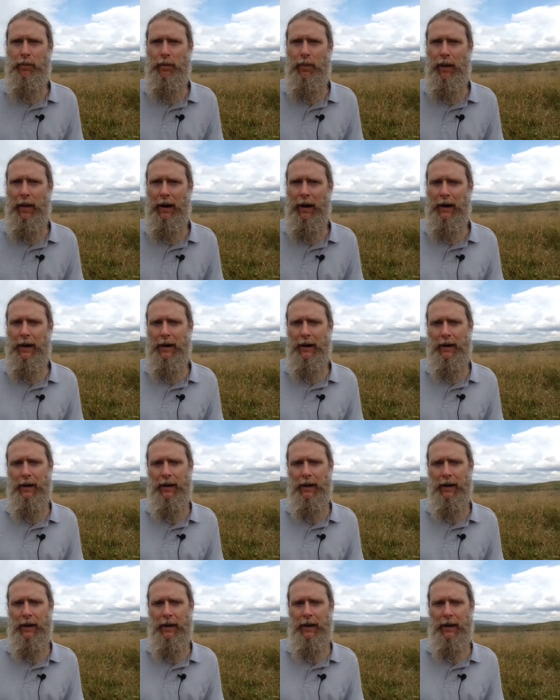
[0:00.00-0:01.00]
But
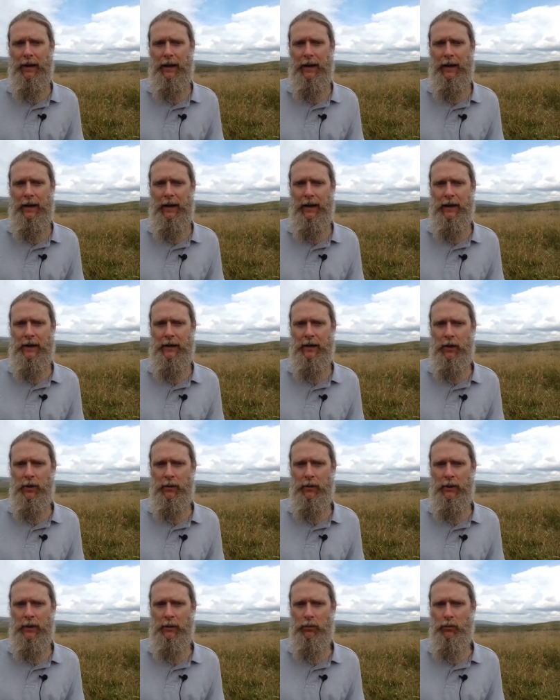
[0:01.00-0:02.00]
you
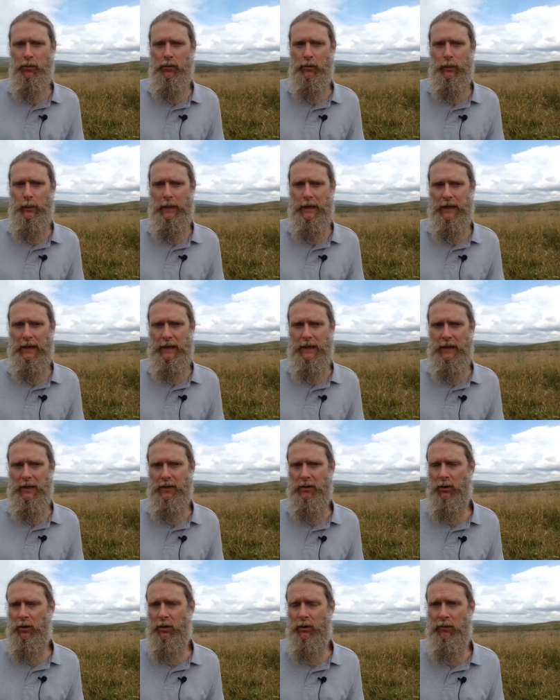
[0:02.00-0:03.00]
know, it would
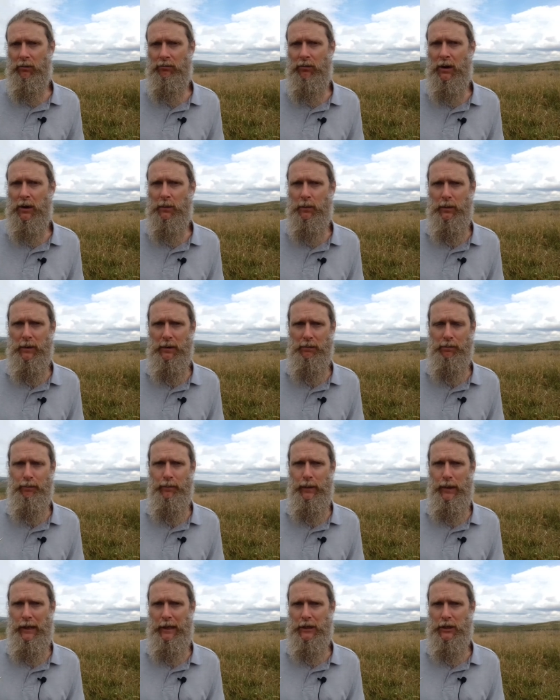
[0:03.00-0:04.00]
be on a rugby
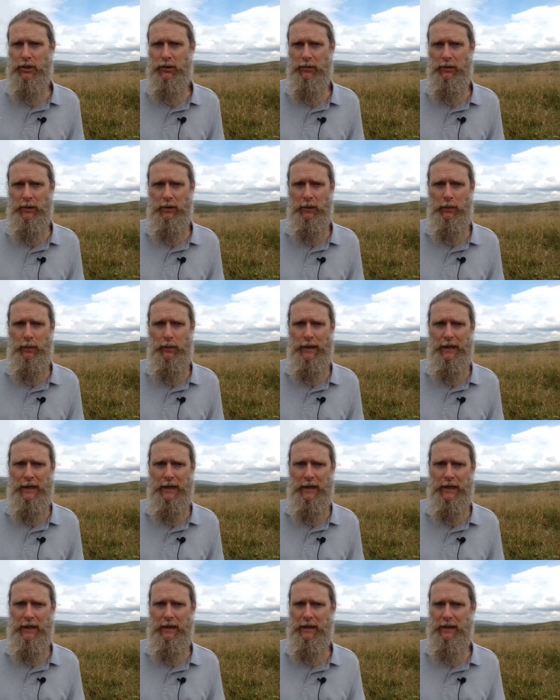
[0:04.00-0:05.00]
pitch or it would
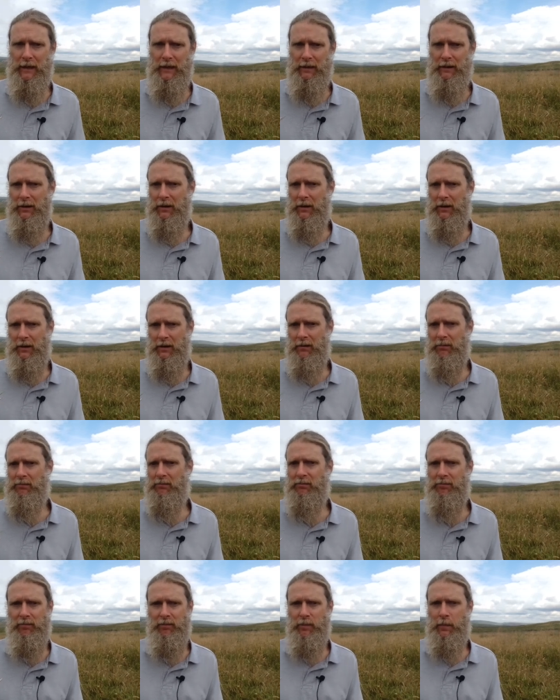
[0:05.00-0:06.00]
be, you know,
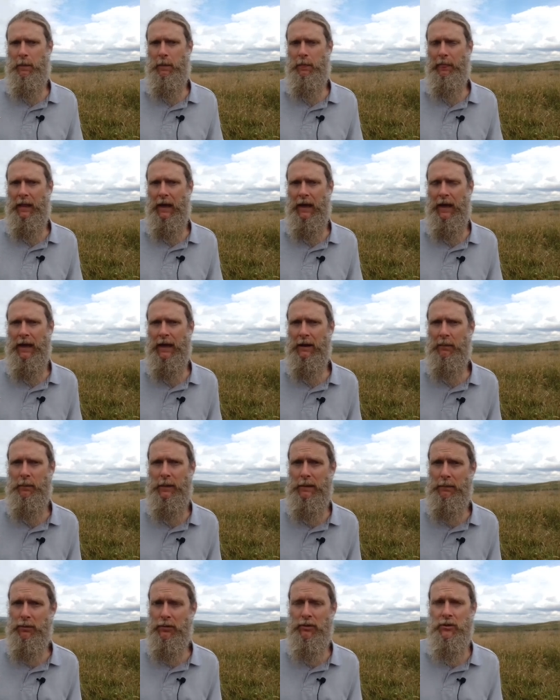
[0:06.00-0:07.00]
and
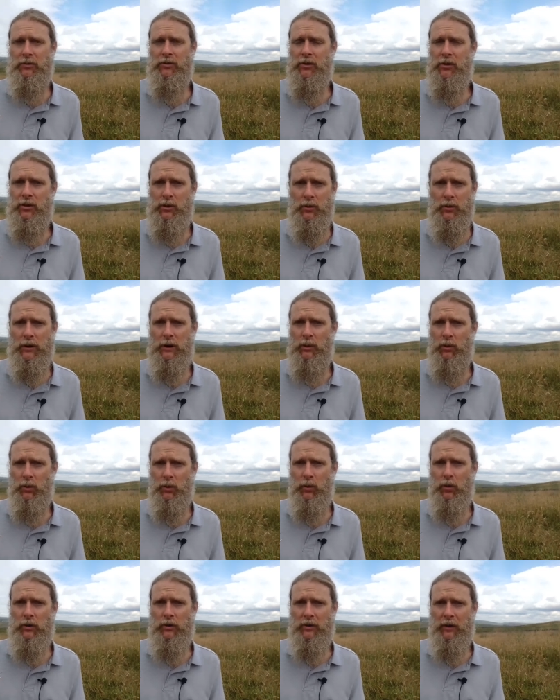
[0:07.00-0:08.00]
people used to do it
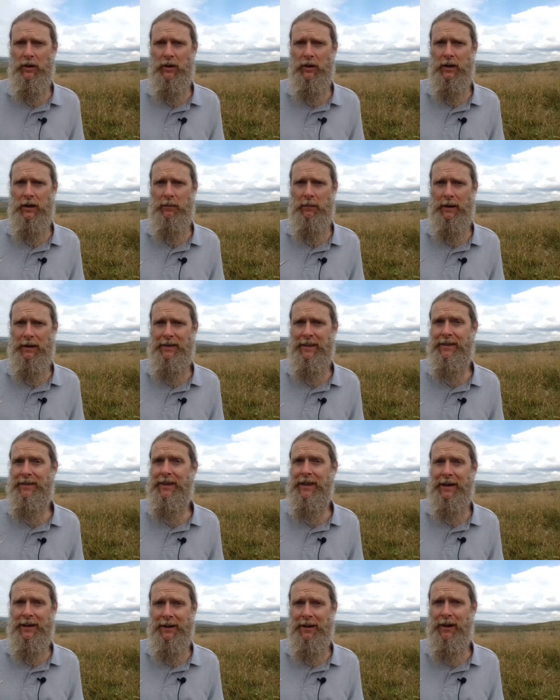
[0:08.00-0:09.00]
all the time and then
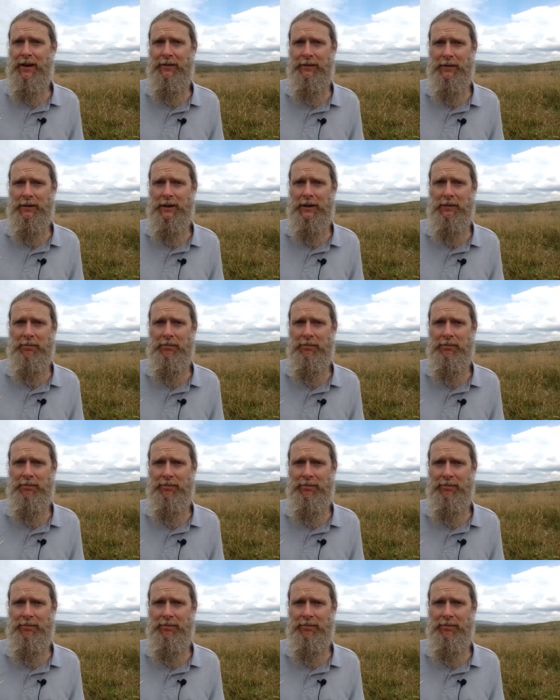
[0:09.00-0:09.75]
they'd laugh at him.